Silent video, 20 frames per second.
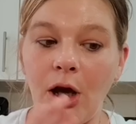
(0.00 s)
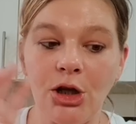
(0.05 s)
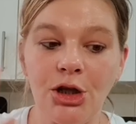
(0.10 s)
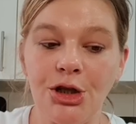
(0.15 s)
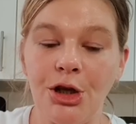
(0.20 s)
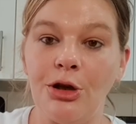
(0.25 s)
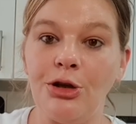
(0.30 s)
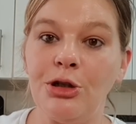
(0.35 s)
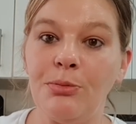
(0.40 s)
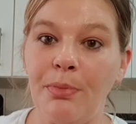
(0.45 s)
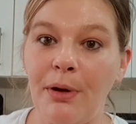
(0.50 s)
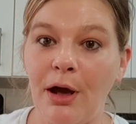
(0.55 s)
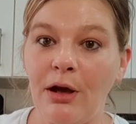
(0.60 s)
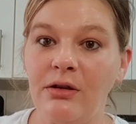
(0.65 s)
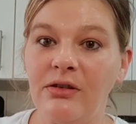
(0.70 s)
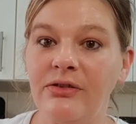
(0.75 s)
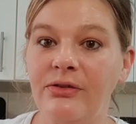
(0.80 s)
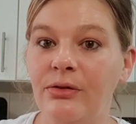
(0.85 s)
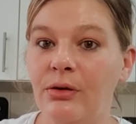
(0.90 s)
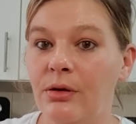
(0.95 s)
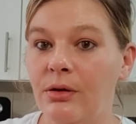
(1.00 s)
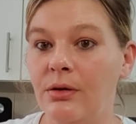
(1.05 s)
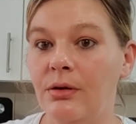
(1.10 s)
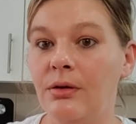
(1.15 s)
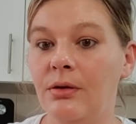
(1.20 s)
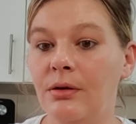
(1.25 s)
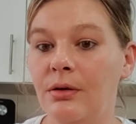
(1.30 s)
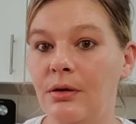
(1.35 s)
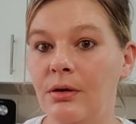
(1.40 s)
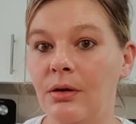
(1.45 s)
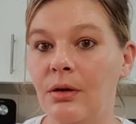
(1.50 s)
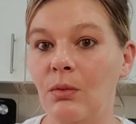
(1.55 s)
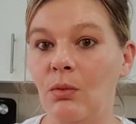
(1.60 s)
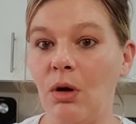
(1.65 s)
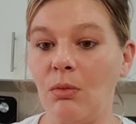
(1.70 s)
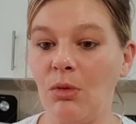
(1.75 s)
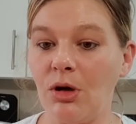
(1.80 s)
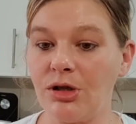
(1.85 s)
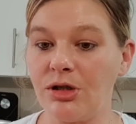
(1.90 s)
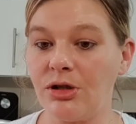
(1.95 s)
I showed you both.
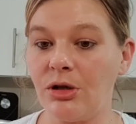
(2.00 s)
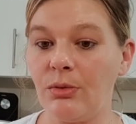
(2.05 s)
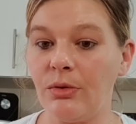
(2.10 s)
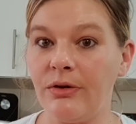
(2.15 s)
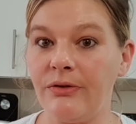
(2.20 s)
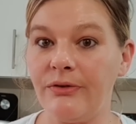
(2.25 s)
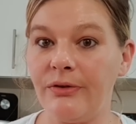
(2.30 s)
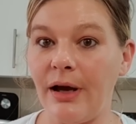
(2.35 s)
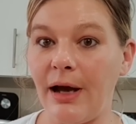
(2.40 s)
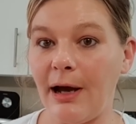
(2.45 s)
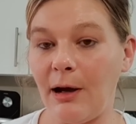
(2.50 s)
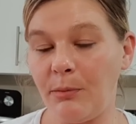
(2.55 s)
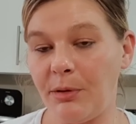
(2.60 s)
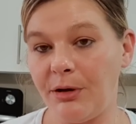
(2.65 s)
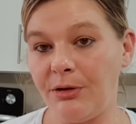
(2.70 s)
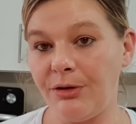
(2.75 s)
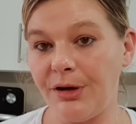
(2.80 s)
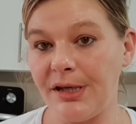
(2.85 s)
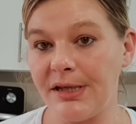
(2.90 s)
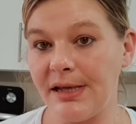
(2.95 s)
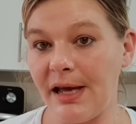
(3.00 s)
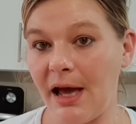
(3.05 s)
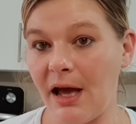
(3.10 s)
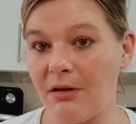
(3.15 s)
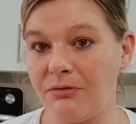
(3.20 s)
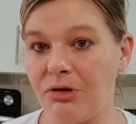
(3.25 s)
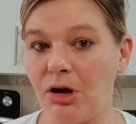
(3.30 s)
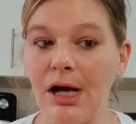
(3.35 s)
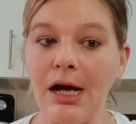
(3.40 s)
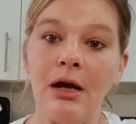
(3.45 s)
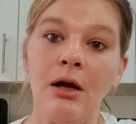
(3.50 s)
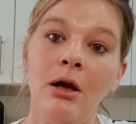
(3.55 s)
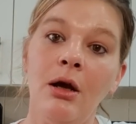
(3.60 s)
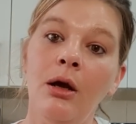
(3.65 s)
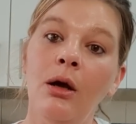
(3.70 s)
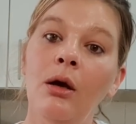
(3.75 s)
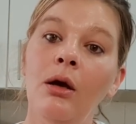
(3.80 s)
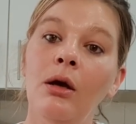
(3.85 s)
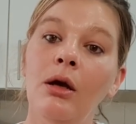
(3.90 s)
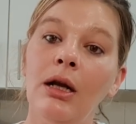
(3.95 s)
One washed up with elbow grease air fryer
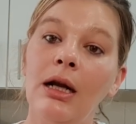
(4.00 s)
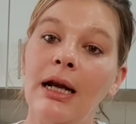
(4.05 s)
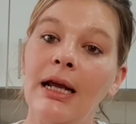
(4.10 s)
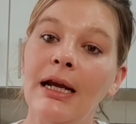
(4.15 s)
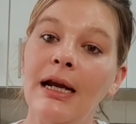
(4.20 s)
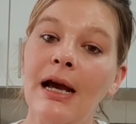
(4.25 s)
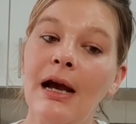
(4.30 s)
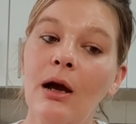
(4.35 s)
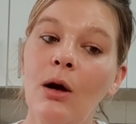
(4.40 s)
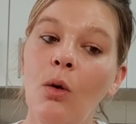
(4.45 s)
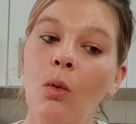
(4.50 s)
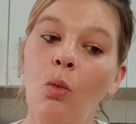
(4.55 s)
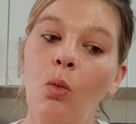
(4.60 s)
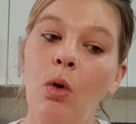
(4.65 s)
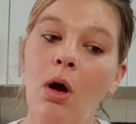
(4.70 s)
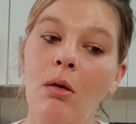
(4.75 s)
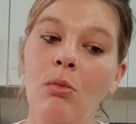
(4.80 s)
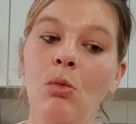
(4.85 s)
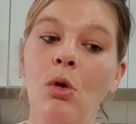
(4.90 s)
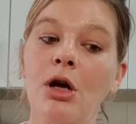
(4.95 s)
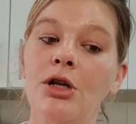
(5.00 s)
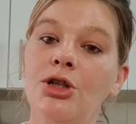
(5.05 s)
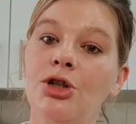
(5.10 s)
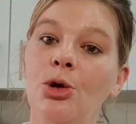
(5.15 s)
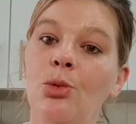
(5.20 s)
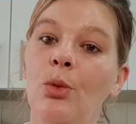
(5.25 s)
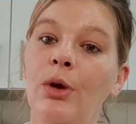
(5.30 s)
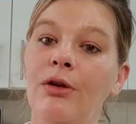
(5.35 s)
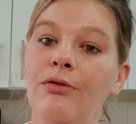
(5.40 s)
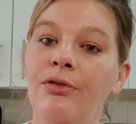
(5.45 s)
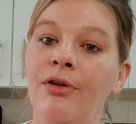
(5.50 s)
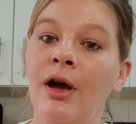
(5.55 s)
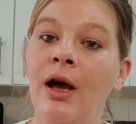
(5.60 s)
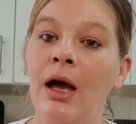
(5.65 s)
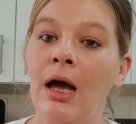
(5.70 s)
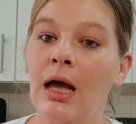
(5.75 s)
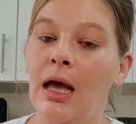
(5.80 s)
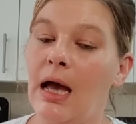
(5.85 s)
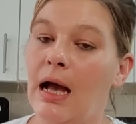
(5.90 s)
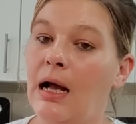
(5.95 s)
cleaner, one washed up with
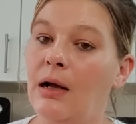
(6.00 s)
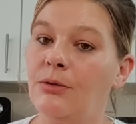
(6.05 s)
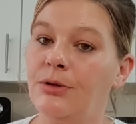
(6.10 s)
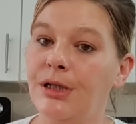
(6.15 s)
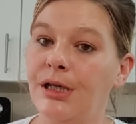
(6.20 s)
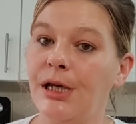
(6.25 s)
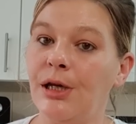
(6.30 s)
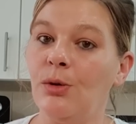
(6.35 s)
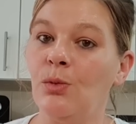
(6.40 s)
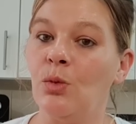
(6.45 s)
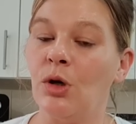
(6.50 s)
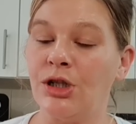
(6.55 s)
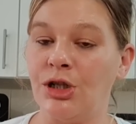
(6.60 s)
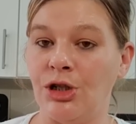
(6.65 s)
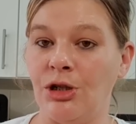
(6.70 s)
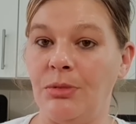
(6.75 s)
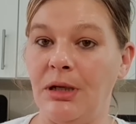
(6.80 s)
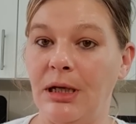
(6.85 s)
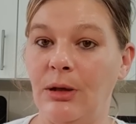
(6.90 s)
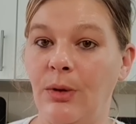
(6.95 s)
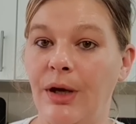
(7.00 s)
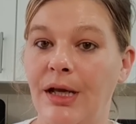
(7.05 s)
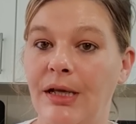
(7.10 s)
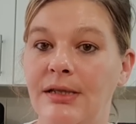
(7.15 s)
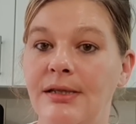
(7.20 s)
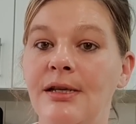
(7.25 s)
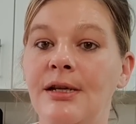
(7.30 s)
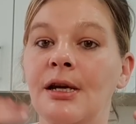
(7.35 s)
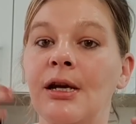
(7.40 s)
Aldi washing up liquid.